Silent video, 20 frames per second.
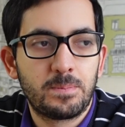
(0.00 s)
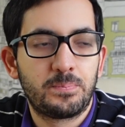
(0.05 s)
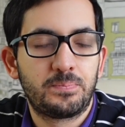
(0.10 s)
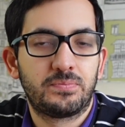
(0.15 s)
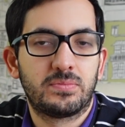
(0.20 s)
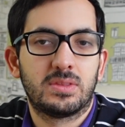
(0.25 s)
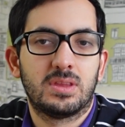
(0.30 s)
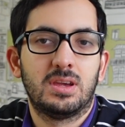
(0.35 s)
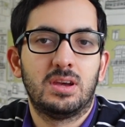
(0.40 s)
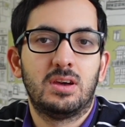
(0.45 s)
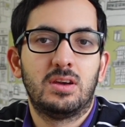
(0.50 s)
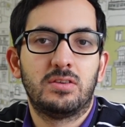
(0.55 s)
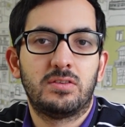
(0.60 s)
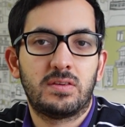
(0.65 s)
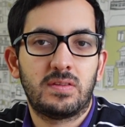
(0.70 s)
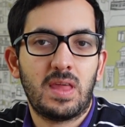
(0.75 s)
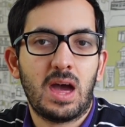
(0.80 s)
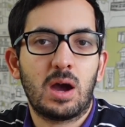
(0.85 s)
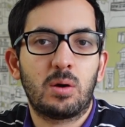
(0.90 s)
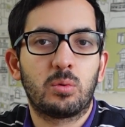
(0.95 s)
So
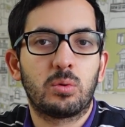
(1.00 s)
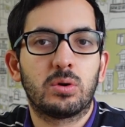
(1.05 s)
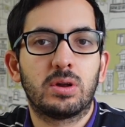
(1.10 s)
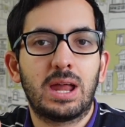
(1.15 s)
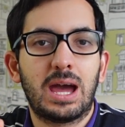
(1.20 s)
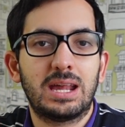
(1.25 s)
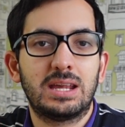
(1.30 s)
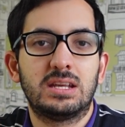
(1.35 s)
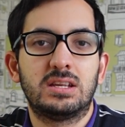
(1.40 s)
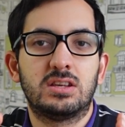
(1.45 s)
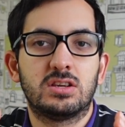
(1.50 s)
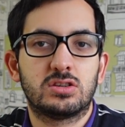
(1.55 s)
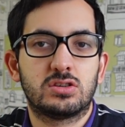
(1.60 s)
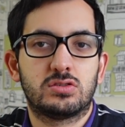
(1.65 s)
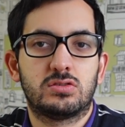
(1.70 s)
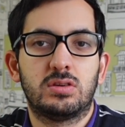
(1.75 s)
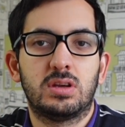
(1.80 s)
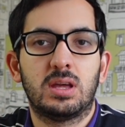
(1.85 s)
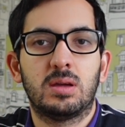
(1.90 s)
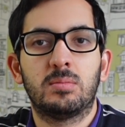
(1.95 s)
now we want to add in a
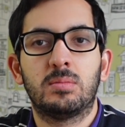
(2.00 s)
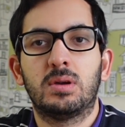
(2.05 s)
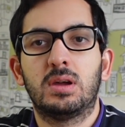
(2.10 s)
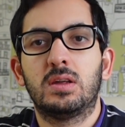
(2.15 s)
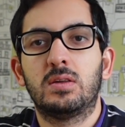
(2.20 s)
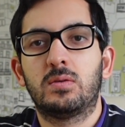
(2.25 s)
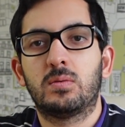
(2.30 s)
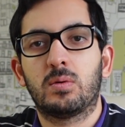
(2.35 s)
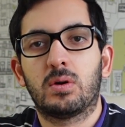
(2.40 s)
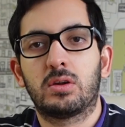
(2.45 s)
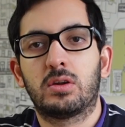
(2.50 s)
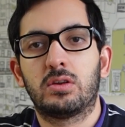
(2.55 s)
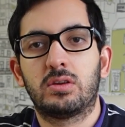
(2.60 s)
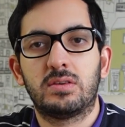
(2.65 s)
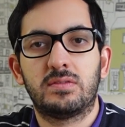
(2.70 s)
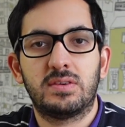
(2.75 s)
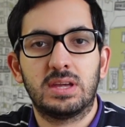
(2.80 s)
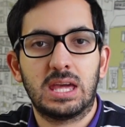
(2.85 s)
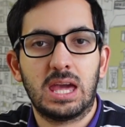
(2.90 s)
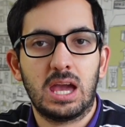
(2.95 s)
stream into our
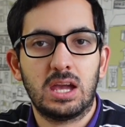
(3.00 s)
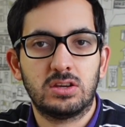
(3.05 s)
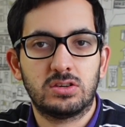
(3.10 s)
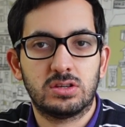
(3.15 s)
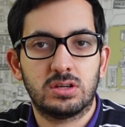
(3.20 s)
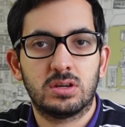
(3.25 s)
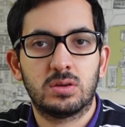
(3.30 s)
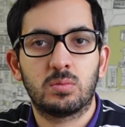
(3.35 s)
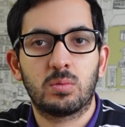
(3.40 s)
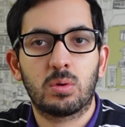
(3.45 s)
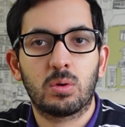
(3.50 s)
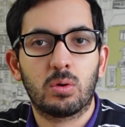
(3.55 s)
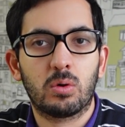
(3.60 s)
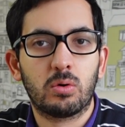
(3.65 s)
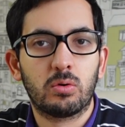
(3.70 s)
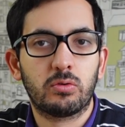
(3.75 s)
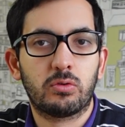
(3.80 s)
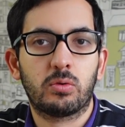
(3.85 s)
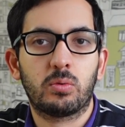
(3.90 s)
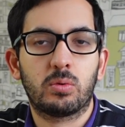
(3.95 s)
notification. We
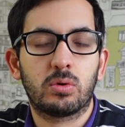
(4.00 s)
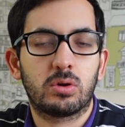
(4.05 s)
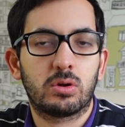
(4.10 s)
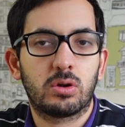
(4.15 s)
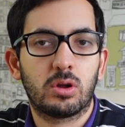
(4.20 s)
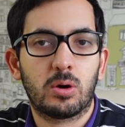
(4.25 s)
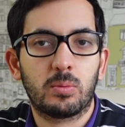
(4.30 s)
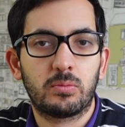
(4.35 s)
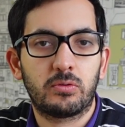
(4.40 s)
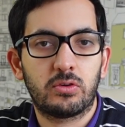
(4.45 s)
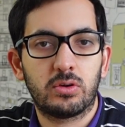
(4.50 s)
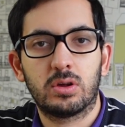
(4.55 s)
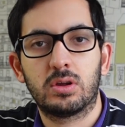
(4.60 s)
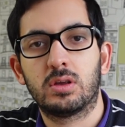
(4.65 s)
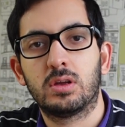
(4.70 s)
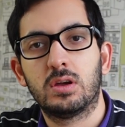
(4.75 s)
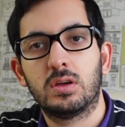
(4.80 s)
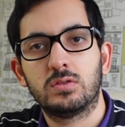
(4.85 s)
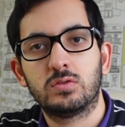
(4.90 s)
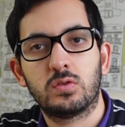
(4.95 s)
also want an option
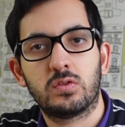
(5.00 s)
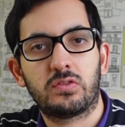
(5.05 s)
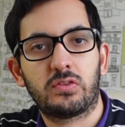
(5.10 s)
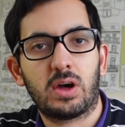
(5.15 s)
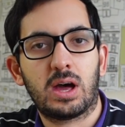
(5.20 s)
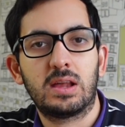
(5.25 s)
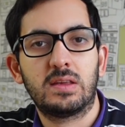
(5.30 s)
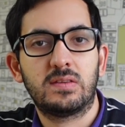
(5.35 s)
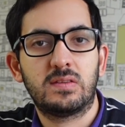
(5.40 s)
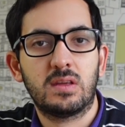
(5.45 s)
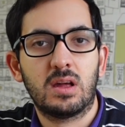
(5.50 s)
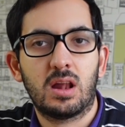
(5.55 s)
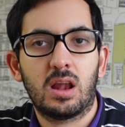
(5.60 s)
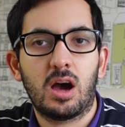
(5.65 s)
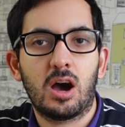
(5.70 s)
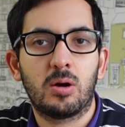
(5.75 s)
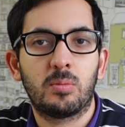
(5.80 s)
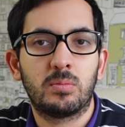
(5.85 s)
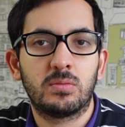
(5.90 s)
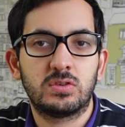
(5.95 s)
to silence the
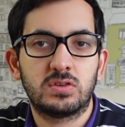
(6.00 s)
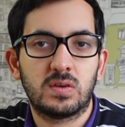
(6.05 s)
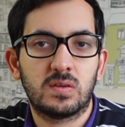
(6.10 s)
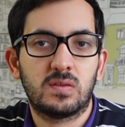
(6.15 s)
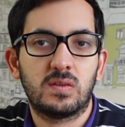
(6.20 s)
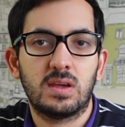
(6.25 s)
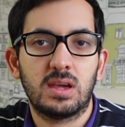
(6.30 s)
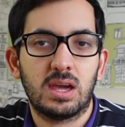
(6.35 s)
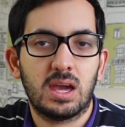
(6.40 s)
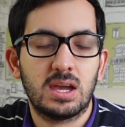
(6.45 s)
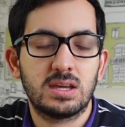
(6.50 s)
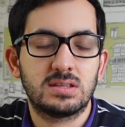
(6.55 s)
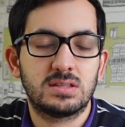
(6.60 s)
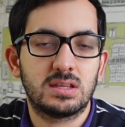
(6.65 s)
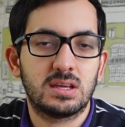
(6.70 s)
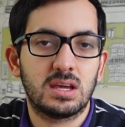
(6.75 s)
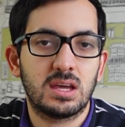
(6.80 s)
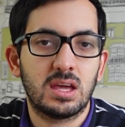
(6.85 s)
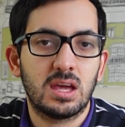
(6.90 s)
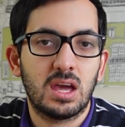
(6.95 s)
alarm just in case
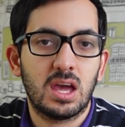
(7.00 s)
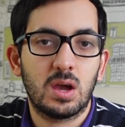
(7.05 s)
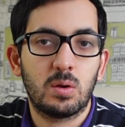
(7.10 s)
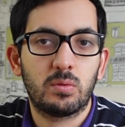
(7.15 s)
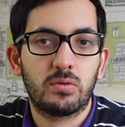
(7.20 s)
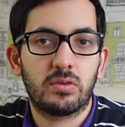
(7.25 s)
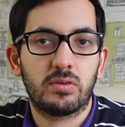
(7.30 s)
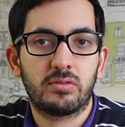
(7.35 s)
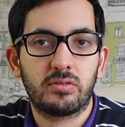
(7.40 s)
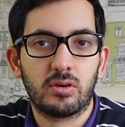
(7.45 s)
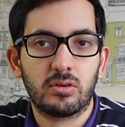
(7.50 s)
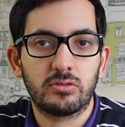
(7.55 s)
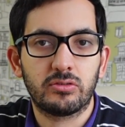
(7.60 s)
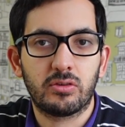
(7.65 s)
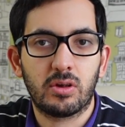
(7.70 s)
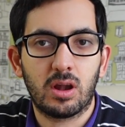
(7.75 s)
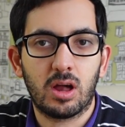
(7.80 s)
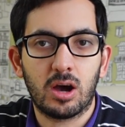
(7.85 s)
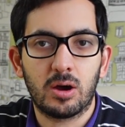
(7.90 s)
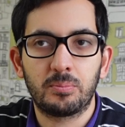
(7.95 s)
it was a false
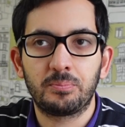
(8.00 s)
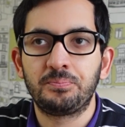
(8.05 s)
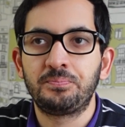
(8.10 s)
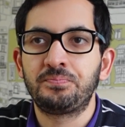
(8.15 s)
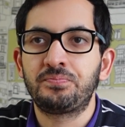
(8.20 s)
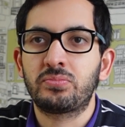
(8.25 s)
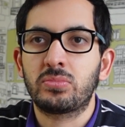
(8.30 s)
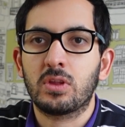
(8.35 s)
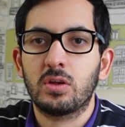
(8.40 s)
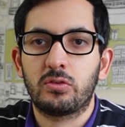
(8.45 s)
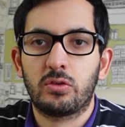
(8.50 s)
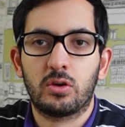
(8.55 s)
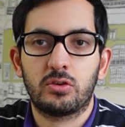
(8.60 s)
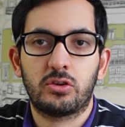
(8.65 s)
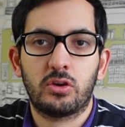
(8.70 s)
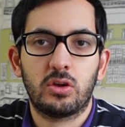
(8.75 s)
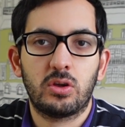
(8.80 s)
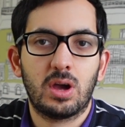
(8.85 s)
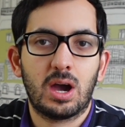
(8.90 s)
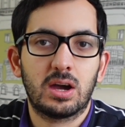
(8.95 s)
alarm. So I'll
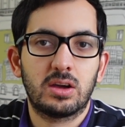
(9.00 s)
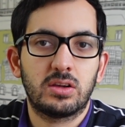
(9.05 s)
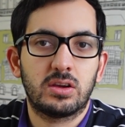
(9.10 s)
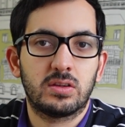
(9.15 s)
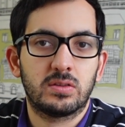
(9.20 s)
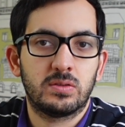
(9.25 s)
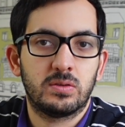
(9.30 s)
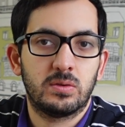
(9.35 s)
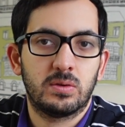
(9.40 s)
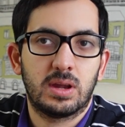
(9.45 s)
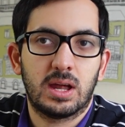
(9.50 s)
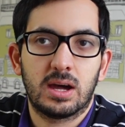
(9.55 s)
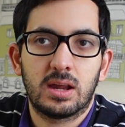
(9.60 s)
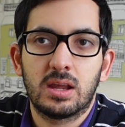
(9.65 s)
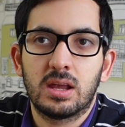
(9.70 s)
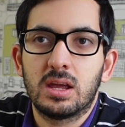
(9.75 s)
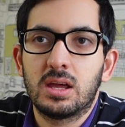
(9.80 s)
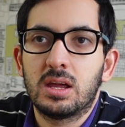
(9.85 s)
show you how you can do that.